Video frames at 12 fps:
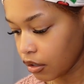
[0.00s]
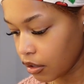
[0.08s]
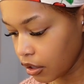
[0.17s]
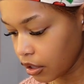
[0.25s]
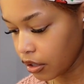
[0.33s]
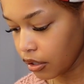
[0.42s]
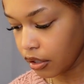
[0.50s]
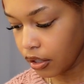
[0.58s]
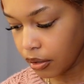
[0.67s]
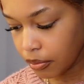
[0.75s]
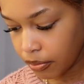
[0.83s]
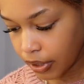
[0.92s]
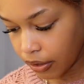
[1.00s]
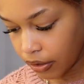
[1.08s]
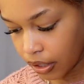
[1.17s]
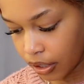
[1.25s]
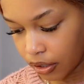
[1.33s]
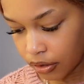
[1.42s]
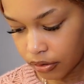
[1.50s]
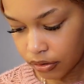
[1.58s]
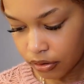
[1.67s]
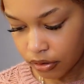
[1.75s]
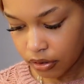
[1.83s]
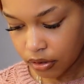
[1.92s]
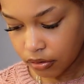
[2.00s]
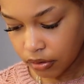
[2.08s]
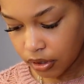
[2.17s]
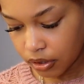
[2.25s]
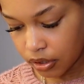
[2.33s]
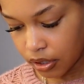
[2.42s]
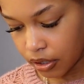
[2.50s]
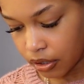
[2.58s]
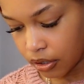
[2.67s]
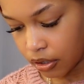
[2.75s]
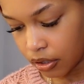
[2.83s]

The good thing about it, what is that?